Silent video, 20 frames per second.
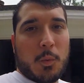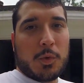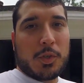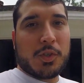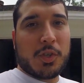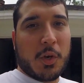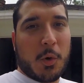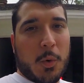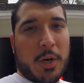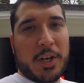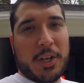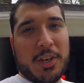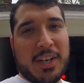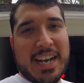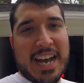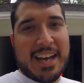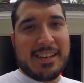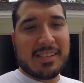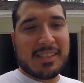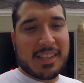So what do you
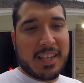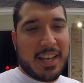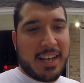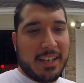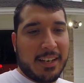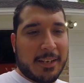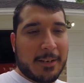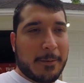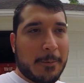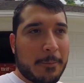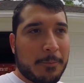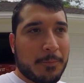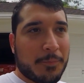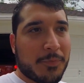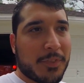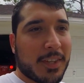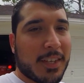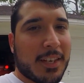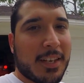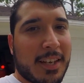guys think?
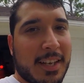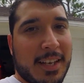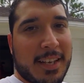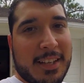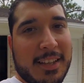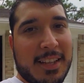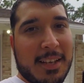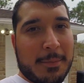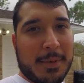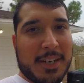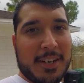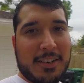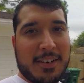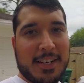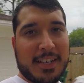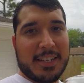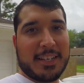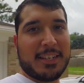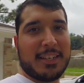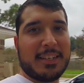Let me go
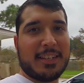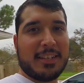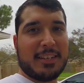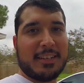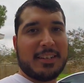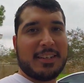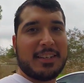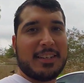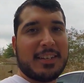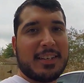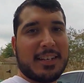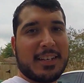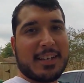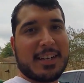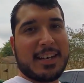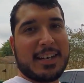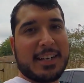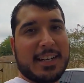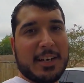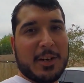ahead and
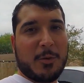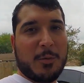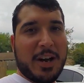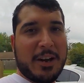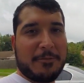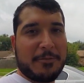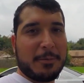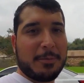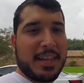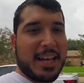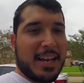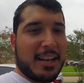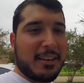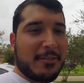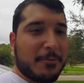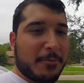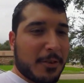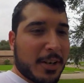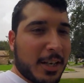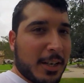kind of get away from that,
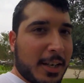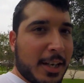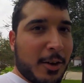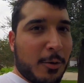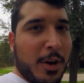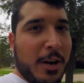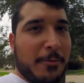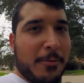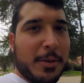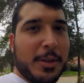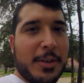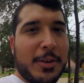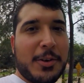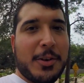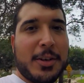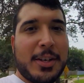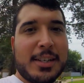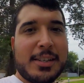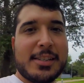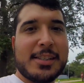get away from the
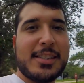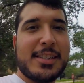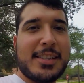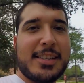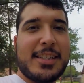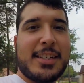noise.